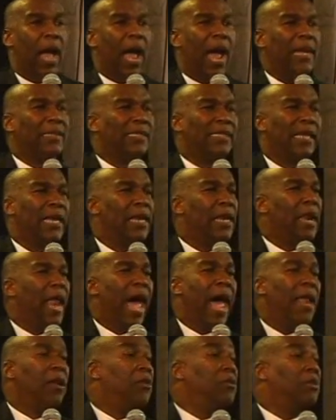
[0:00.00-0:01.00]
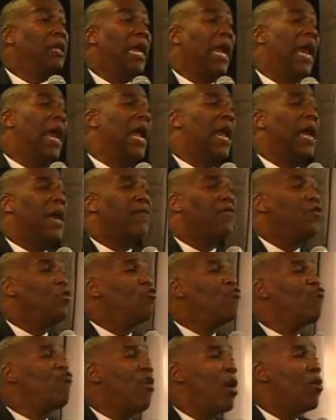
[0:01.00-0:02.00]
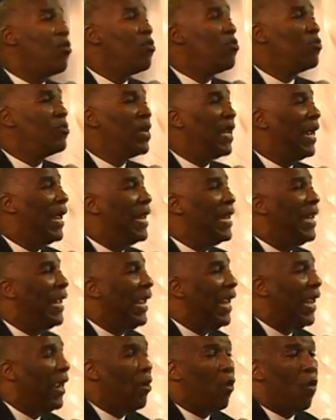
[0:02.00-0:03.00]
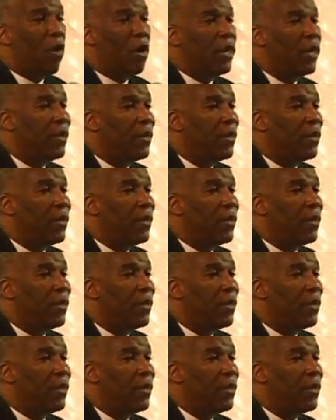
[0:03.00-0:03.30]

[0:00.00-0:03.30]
I said, I don't care if you rode in here on a